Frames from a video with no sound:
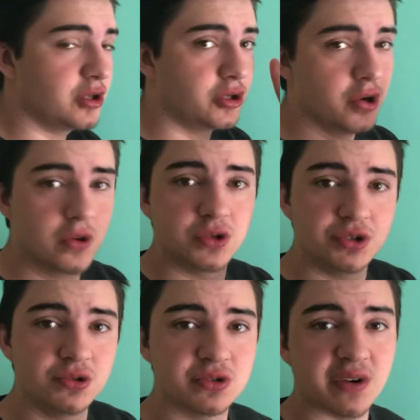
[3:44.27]
2
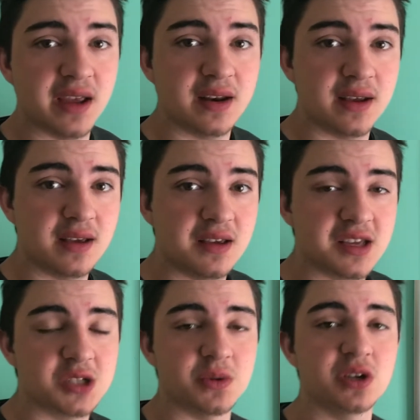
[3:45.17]
shoes, right?
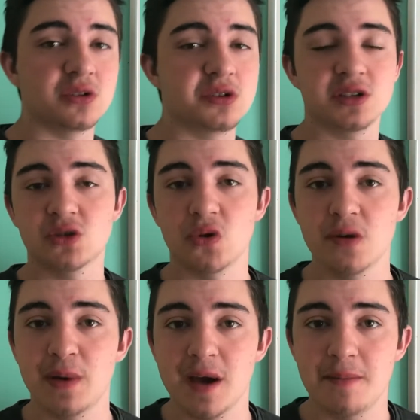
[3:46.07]
Because when you go to the store and
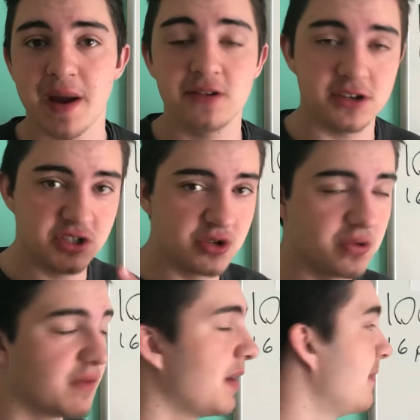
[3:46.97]
you buy a pair, there's 2
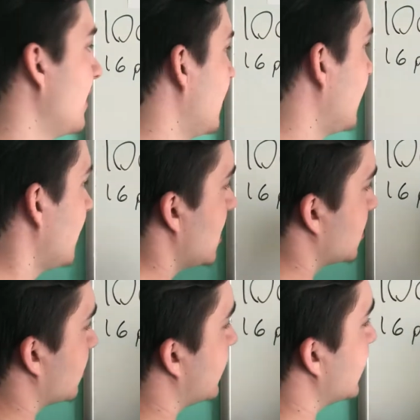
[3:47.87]
of them.
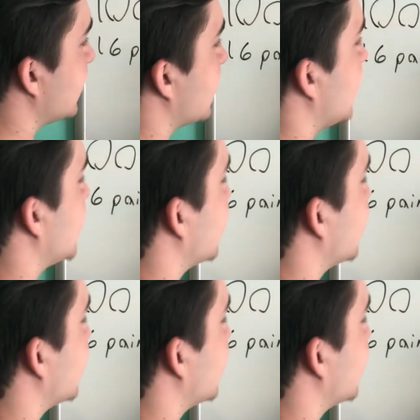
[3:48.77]
So this is